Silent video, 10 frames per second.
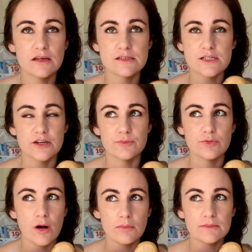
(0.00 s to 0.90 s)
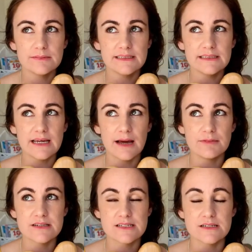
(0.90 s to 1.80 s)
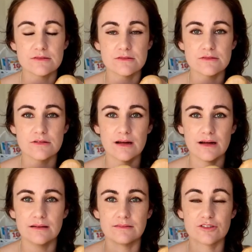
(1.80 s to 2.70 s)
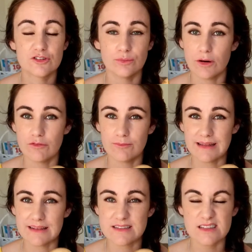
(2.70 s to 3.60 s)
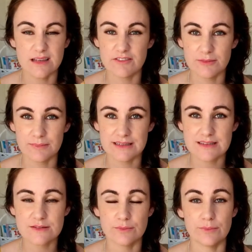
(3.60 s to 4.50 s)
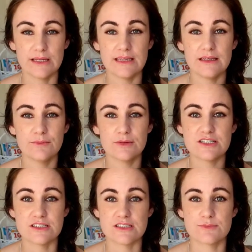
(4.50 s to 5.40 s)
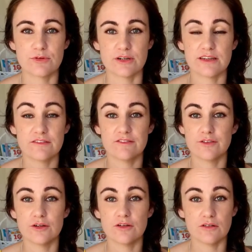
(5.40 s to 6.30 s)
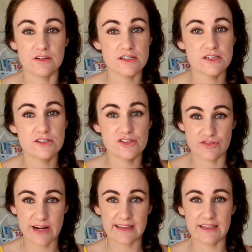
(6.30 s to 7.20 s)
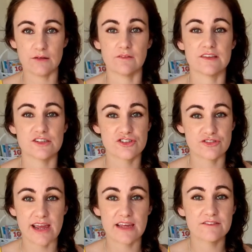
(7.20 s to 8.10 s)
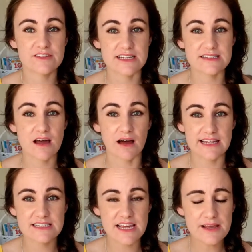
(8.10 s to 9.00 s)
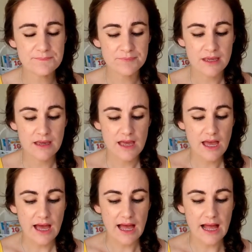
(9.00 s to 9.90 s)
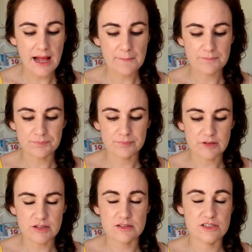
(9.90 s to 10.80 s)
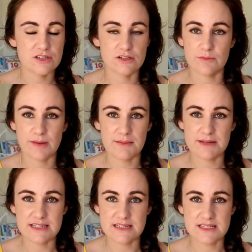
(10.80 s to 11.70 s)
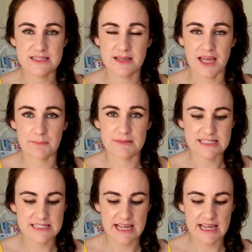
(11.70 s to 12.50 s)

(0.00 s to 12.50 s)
So probably up until 12 months, 11 months, we were just putting food on directly on the tray of Jed's high chair because, you know, babies are messy